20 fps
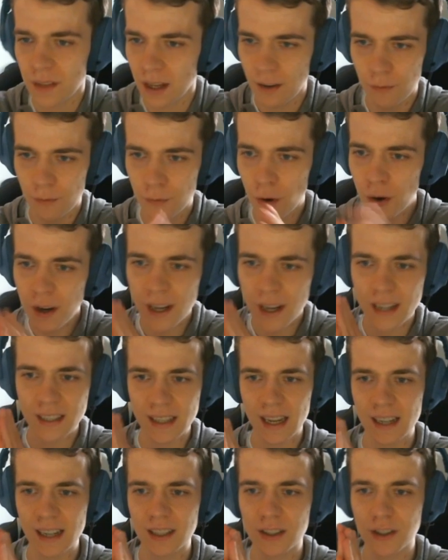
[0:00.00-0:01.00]
Warrior has
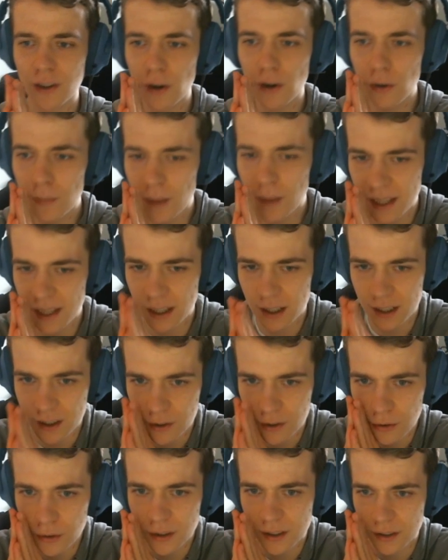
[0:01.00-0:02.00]
like so many
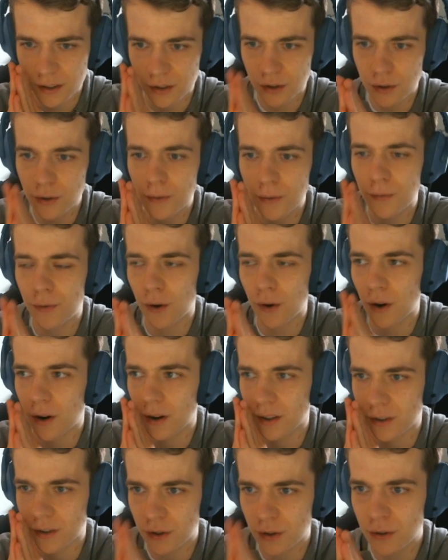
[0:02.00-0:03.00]
good 2,
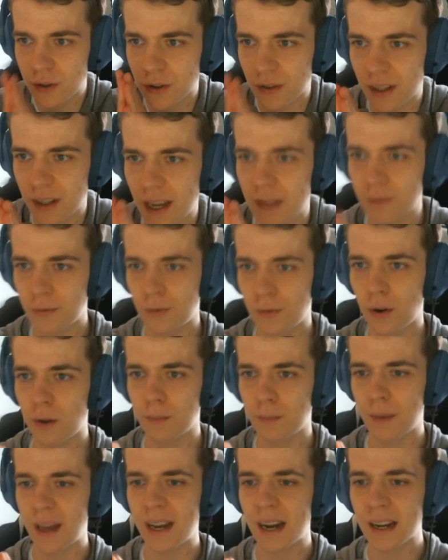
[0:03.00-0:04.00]
3, and 4
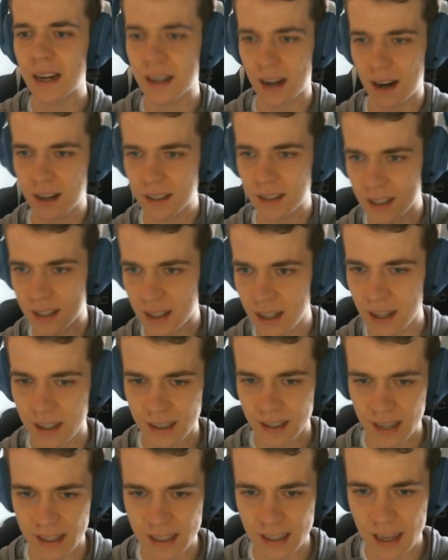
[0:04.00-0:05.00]
mana cards
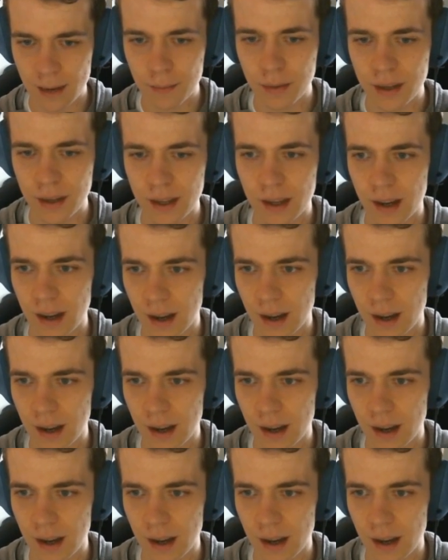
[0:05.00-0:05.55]
that can be